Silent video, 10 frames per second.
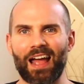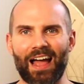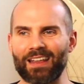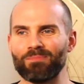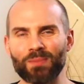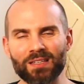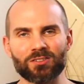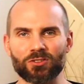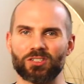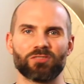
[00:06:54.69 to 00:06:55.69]
and it
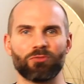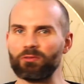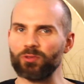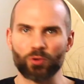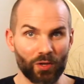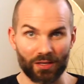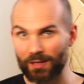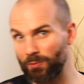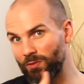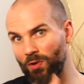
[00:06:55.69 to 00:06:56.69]
means you're just reviewing,
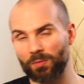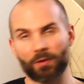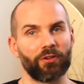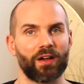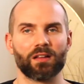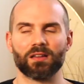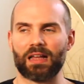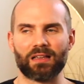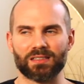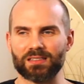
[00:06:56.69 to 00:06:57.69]
like we talked about critical
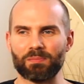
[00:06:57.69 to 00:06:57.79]
analysis,